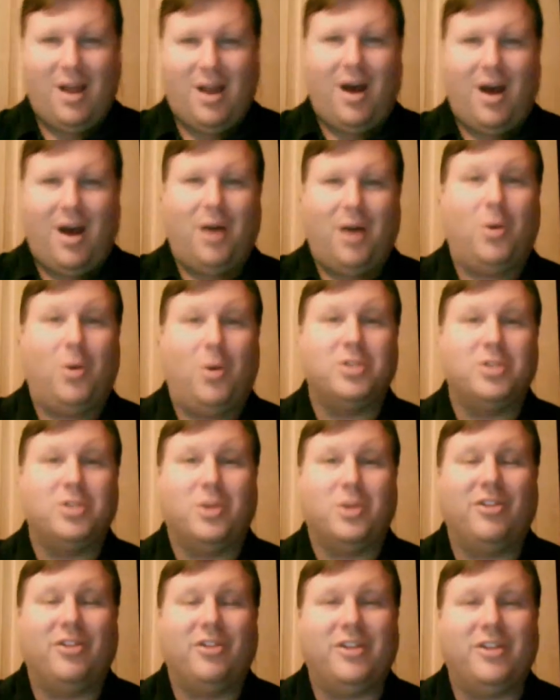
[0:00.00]

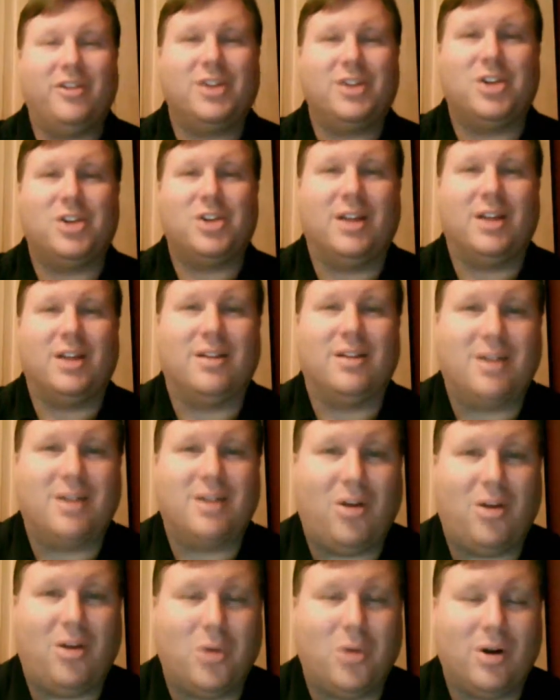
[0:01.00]
Once we have finished in the
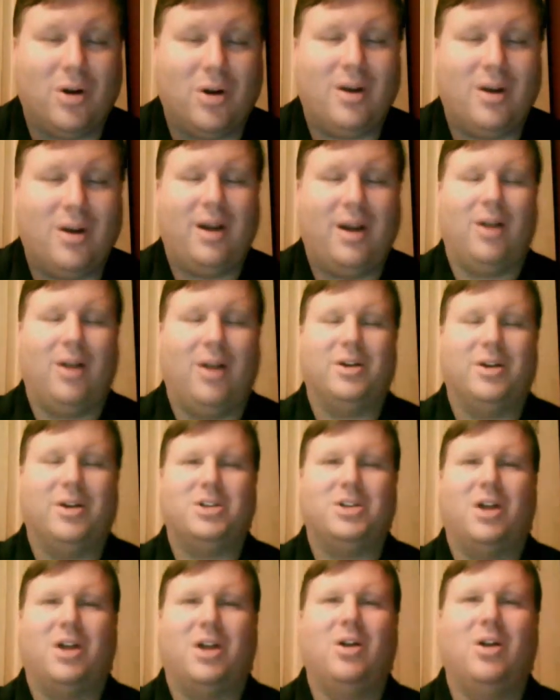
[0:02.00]
Tullamore
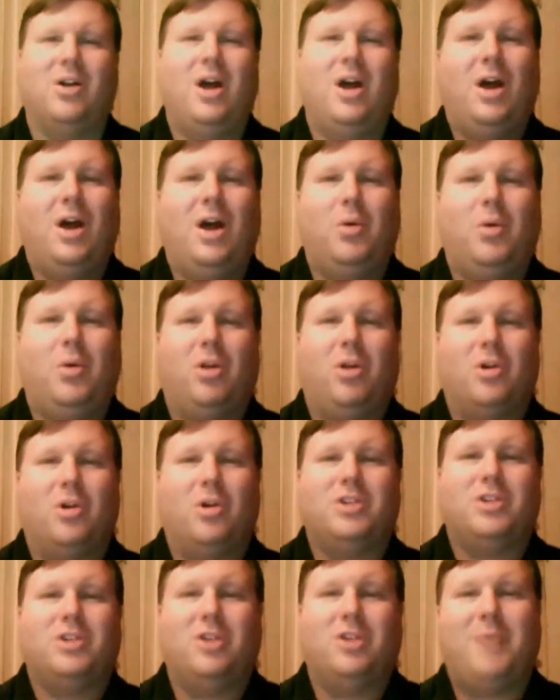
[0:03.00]
Heritage Center, we load
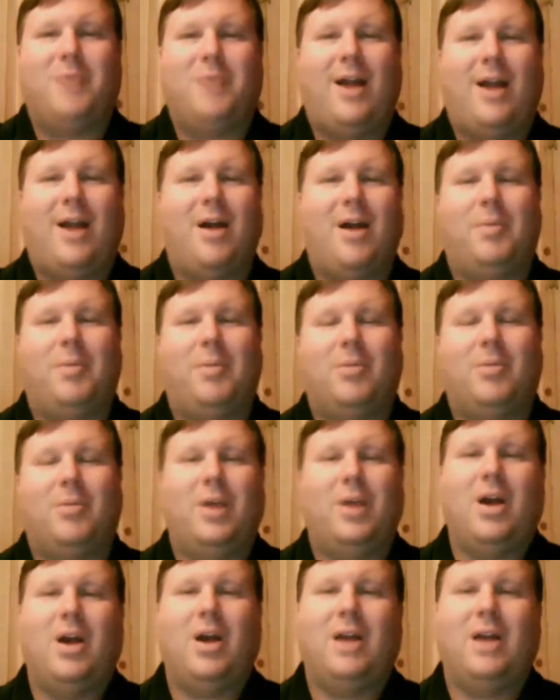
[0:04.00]
ourselves back up and
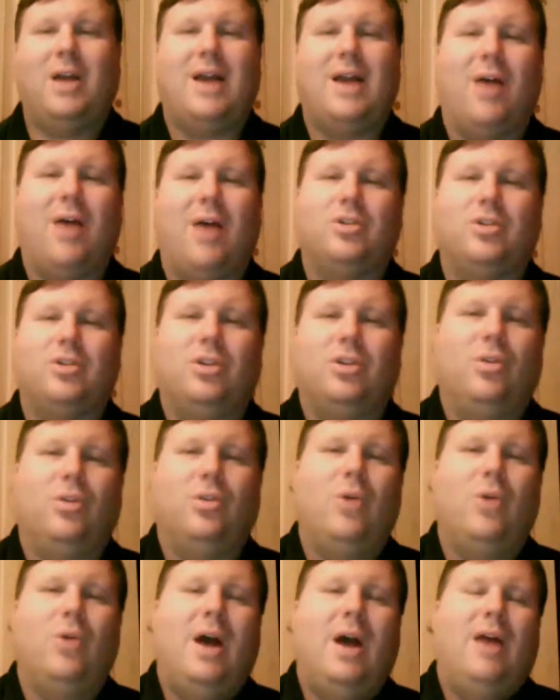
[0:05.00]
we head down
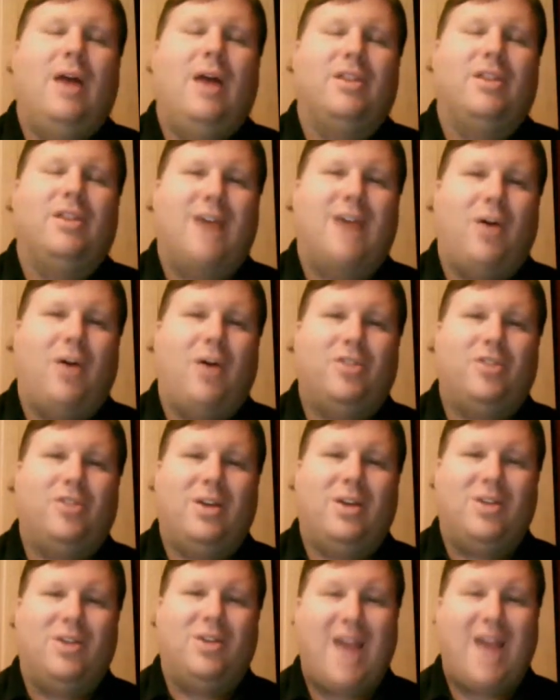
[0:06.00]
to the town of
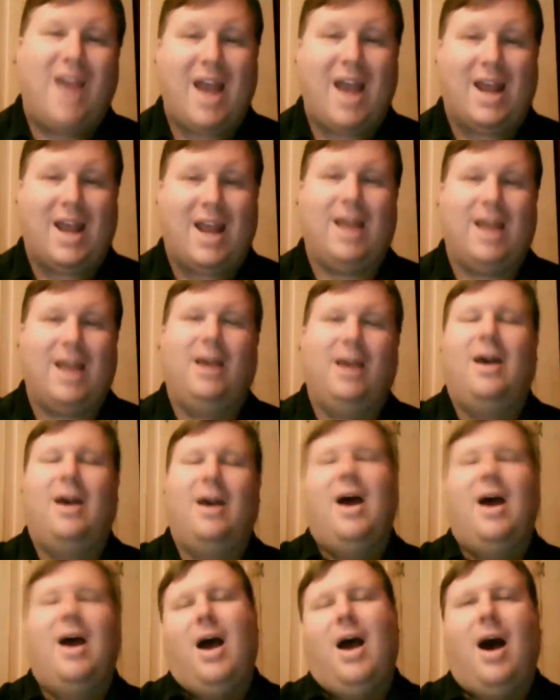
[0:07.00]
Kilkenny.
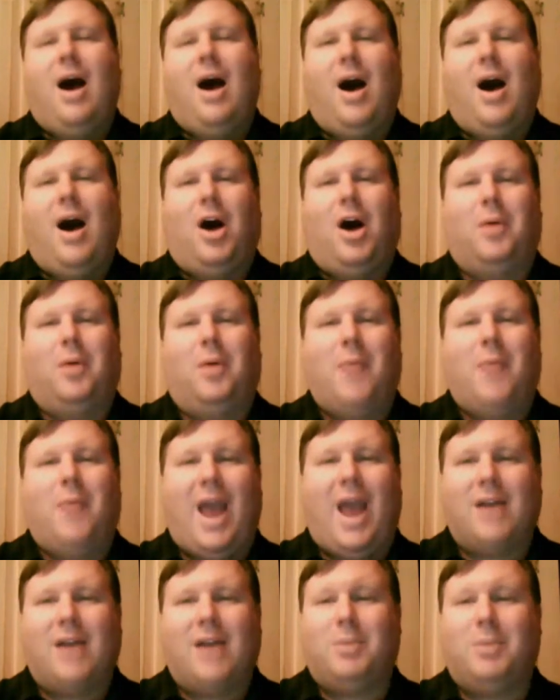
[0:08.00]

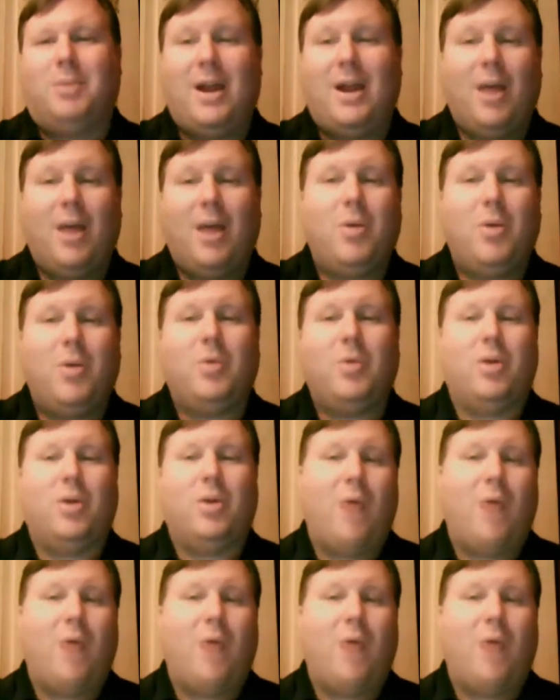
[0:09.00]
And depending on when we